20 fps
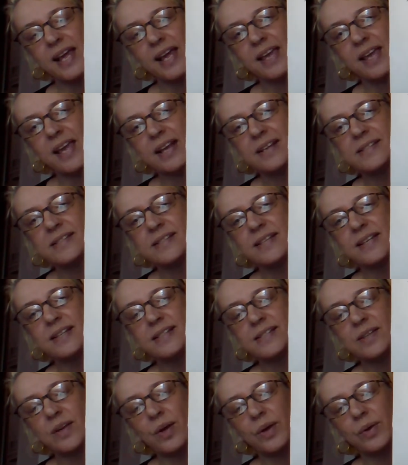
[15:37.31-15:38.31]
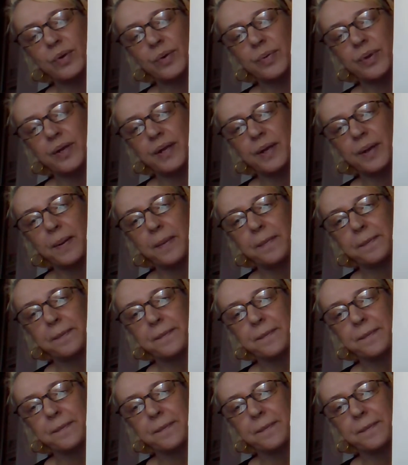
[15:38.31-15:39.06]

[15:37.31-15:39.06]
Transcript: in case he gets hungry